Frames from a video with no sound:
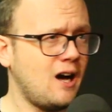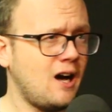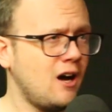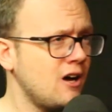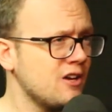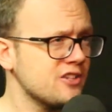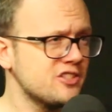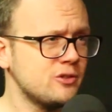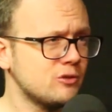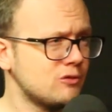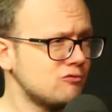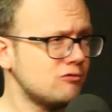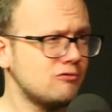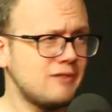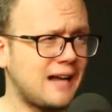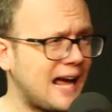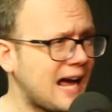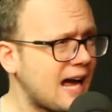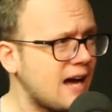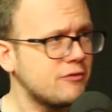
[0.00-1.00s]
Arsenal
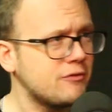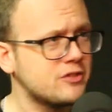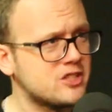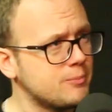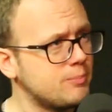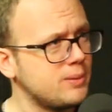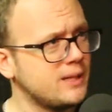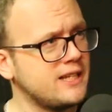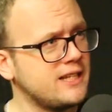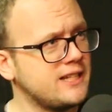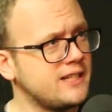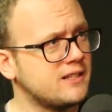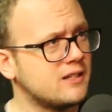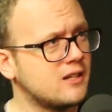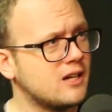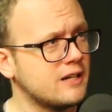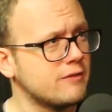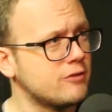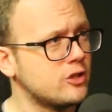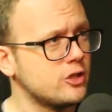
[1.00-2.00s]
have to be
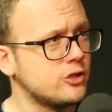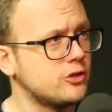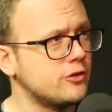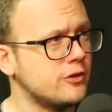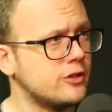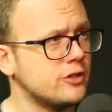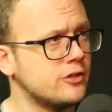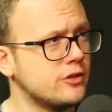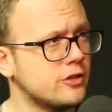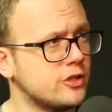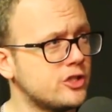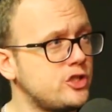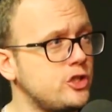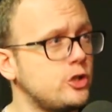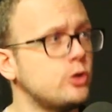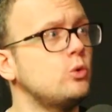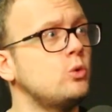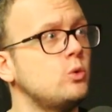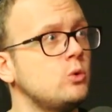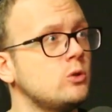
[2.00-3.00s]
kind of the, the, the
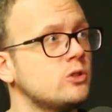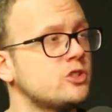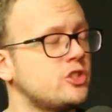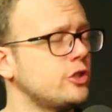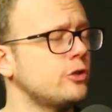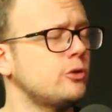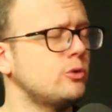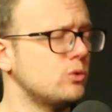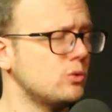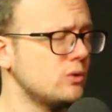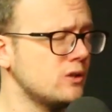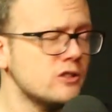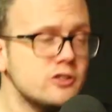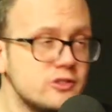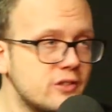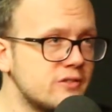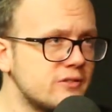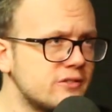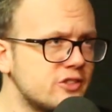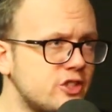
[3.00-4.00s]
dual jewel
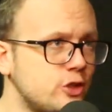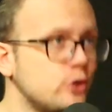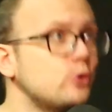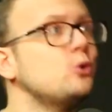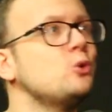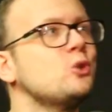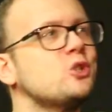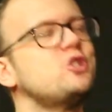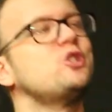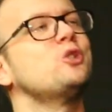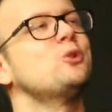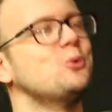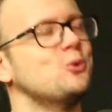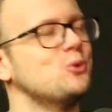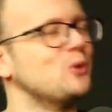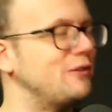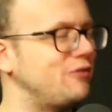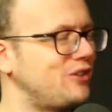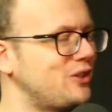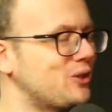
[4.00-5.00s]
Jewel,
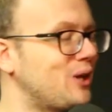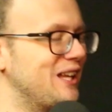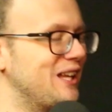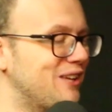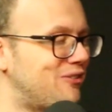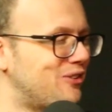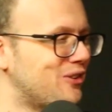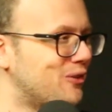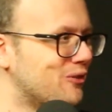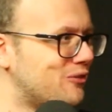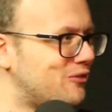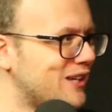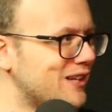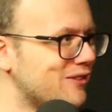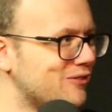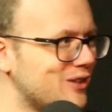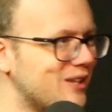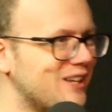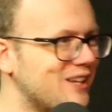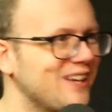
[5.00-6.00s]
jewel. if if you'll
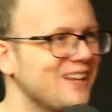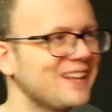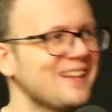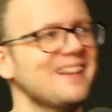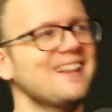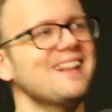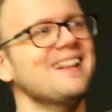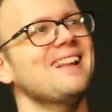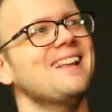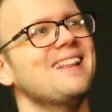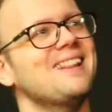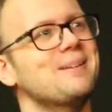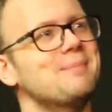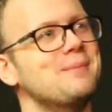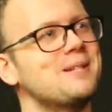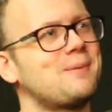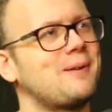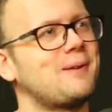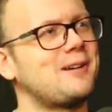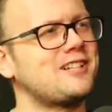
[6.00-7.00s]
forgive the the
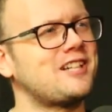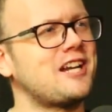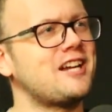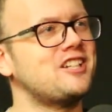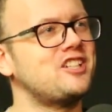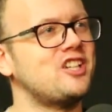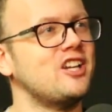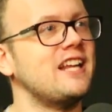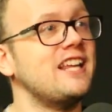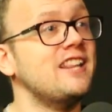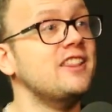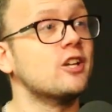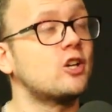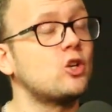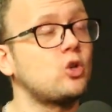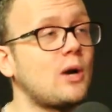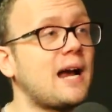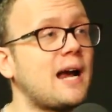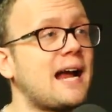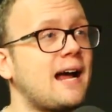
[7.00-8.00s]
mispronunciation, in the
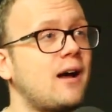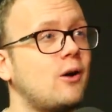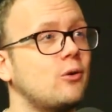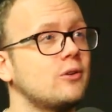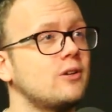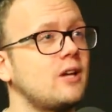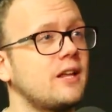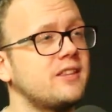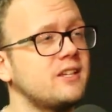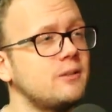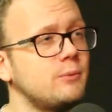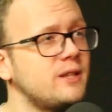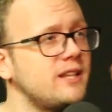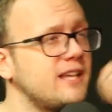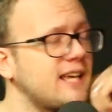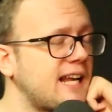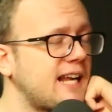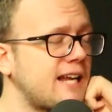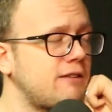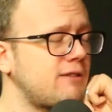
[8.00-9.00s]
crown. I think with
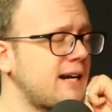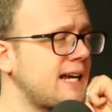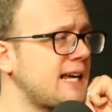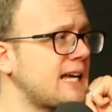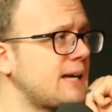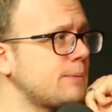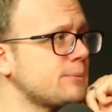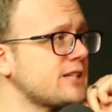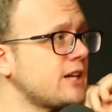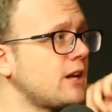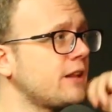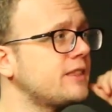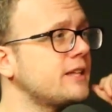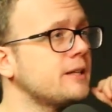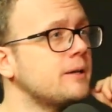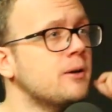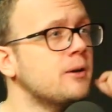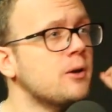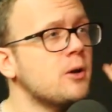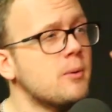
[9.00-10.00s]
the LA Rams, and I
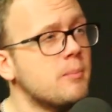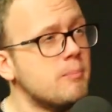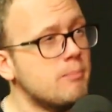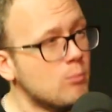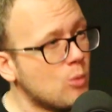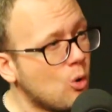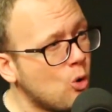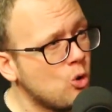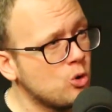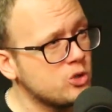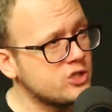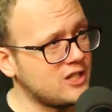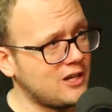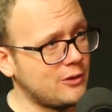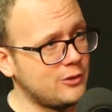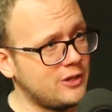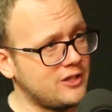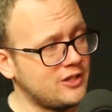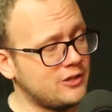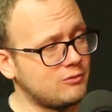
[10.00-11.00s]
think more
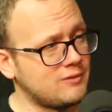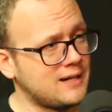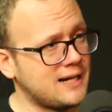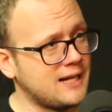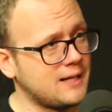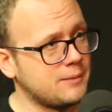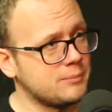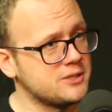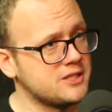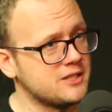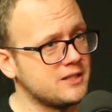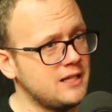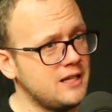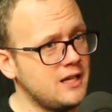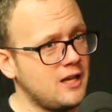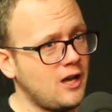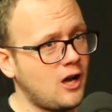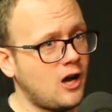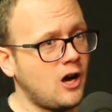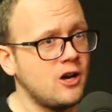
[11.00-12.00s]
so than the Rams,
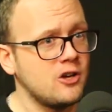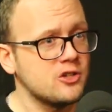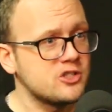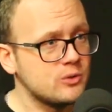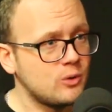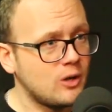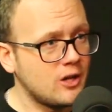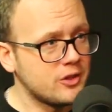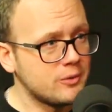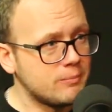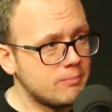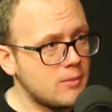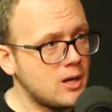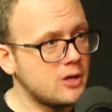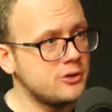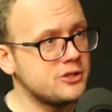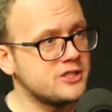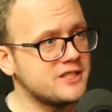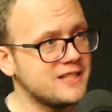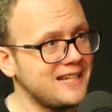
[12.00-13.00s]
Arsenal are the
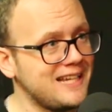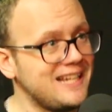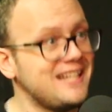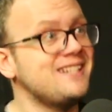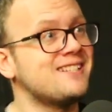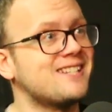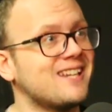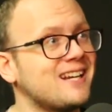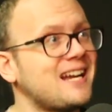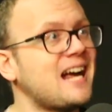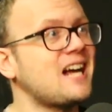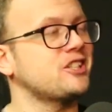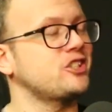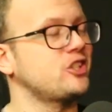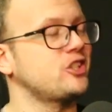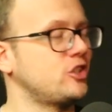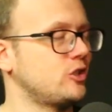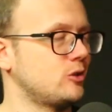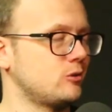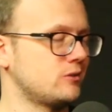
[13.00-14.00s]
most
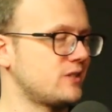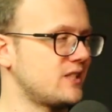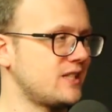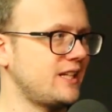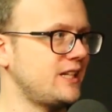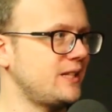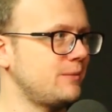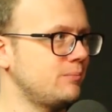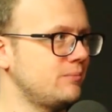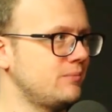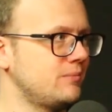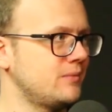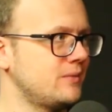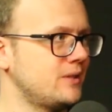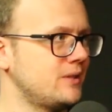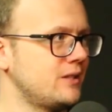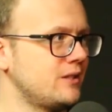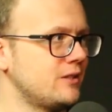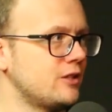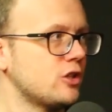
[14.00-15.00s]
international team
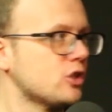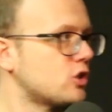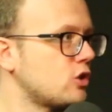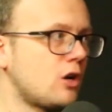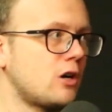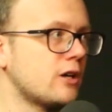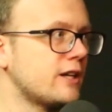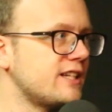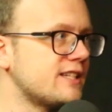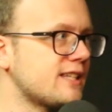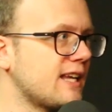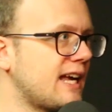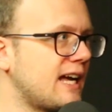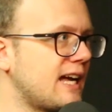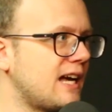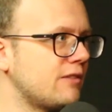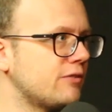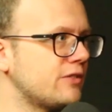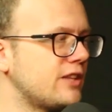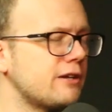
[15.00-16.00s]
that the Kroenkes
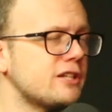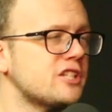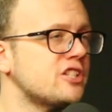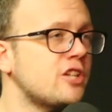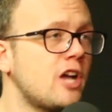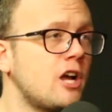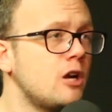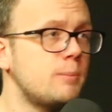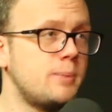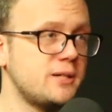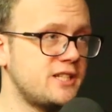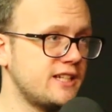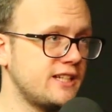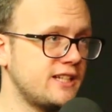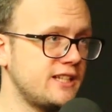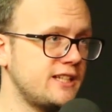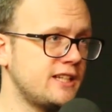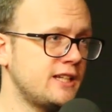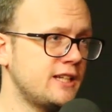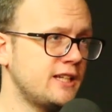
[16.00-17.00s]
have. There is
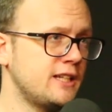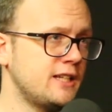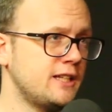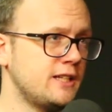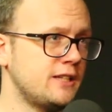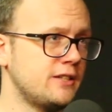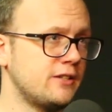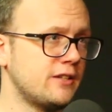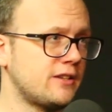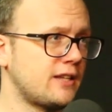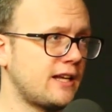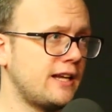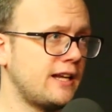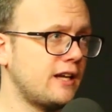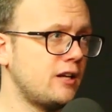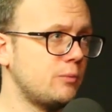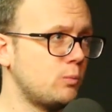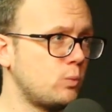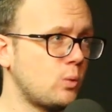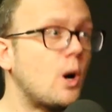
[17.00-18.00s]
nobody that
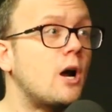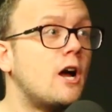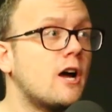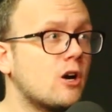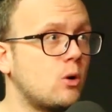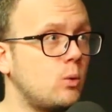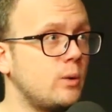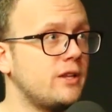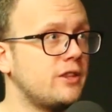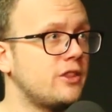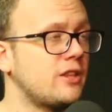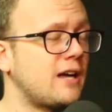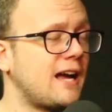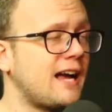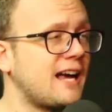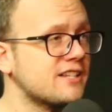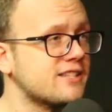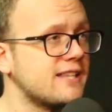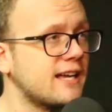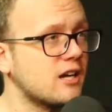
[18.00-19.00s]
they work with that
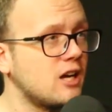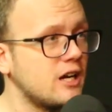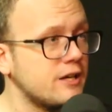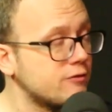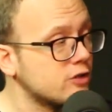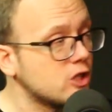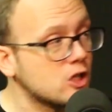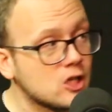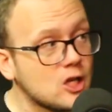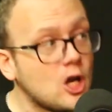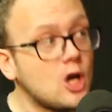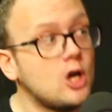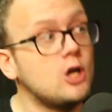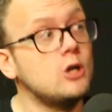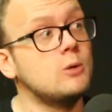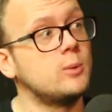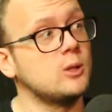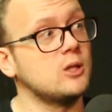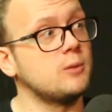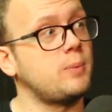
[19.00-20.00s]
has that kind of
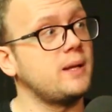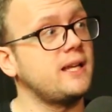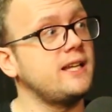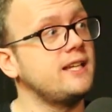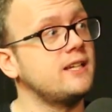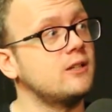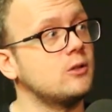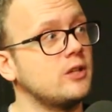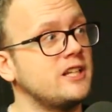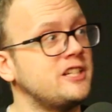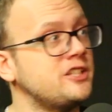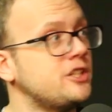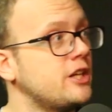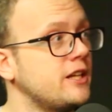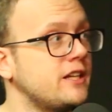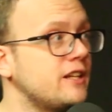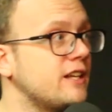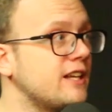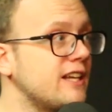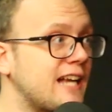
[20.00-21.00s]
global appeal in,
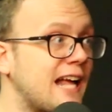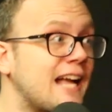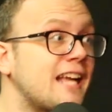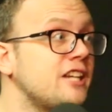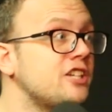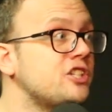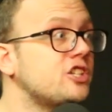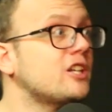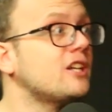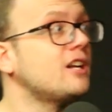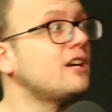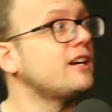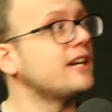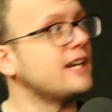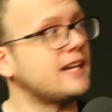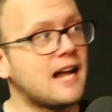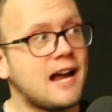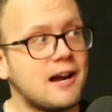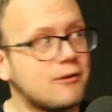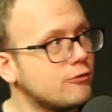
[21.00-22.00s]
in, in Asia,
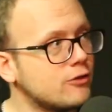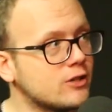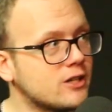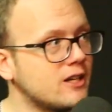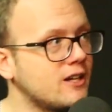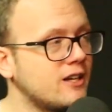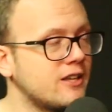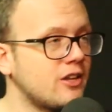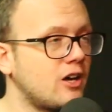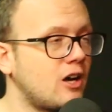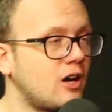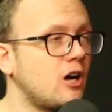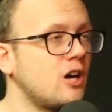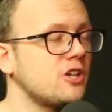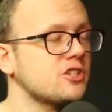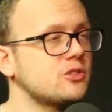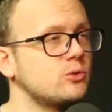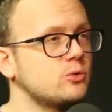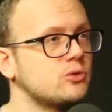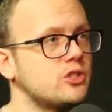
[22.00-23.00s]
in Africa that
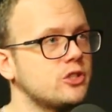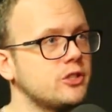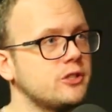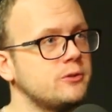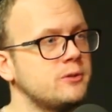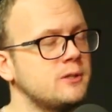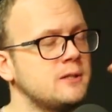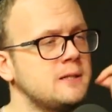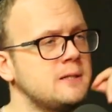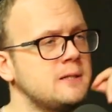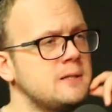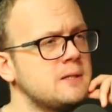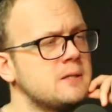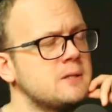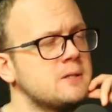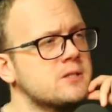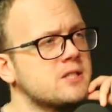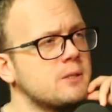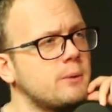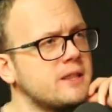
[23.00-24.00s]
Arsenal do.
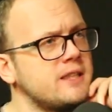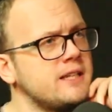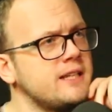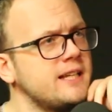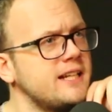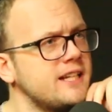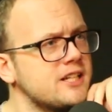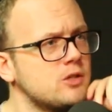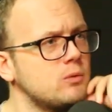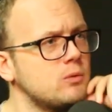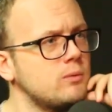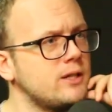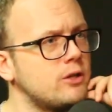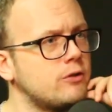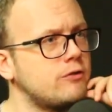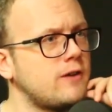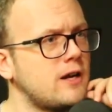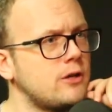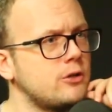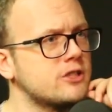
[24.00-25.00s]
So I think it is a real
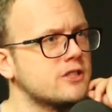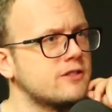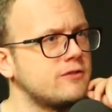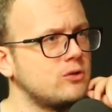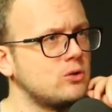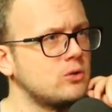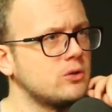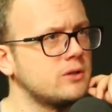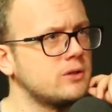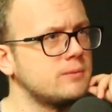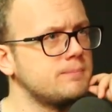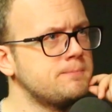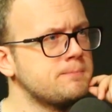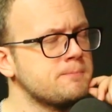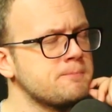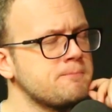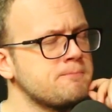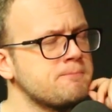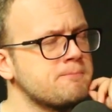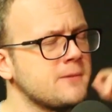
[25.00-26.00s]
focus for them.
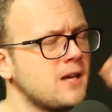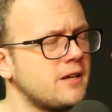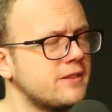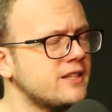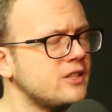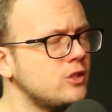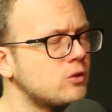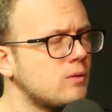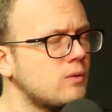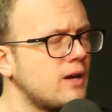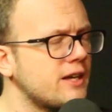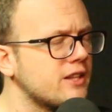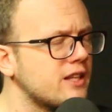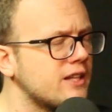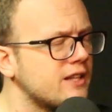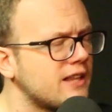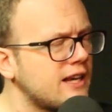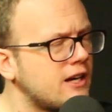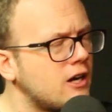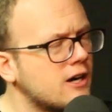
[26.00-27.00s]
I think you're right
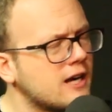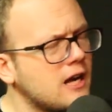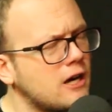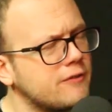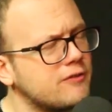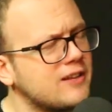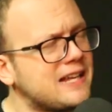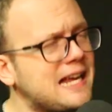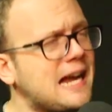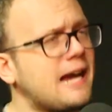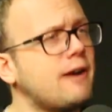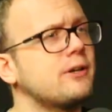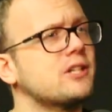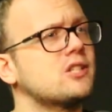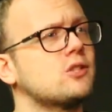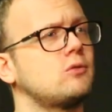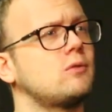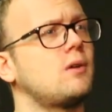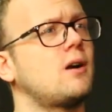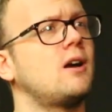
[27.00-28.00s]
that they are kind of
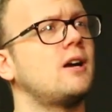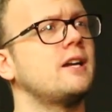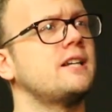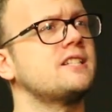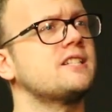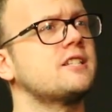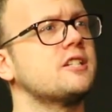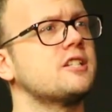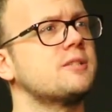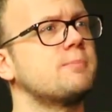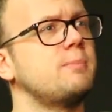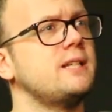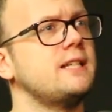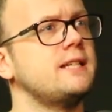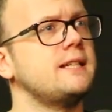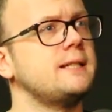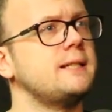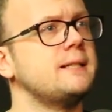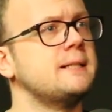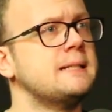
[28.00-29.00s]
characterized as
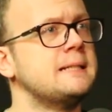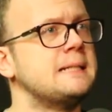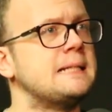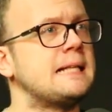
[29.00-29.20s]
being